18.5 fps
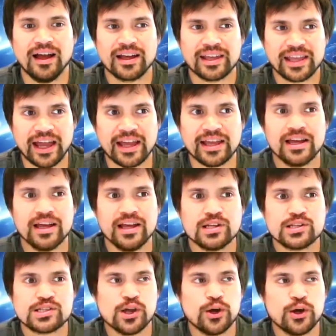okay,
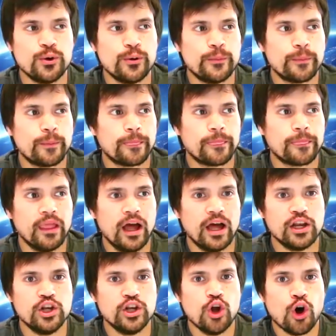so
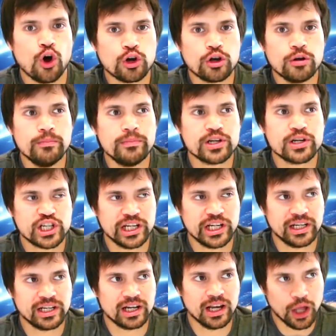
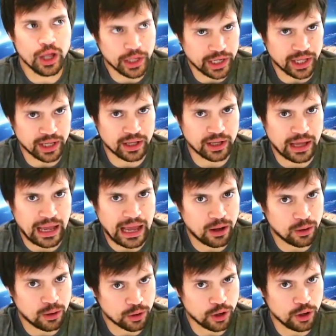non-machine learning
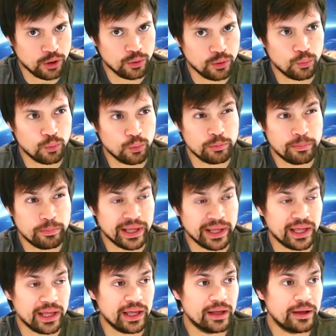algo would
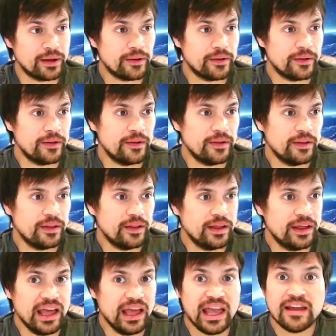be,
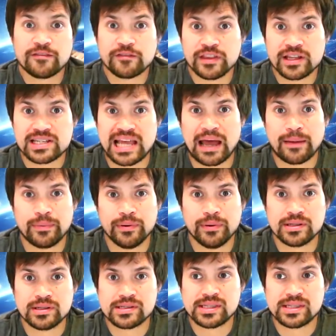if this
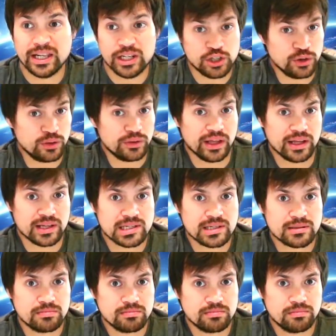happens, then do
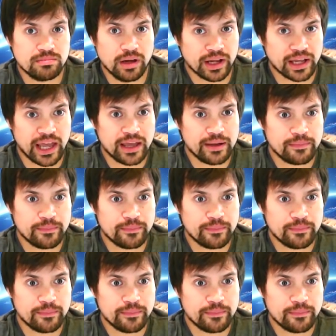this. Okay,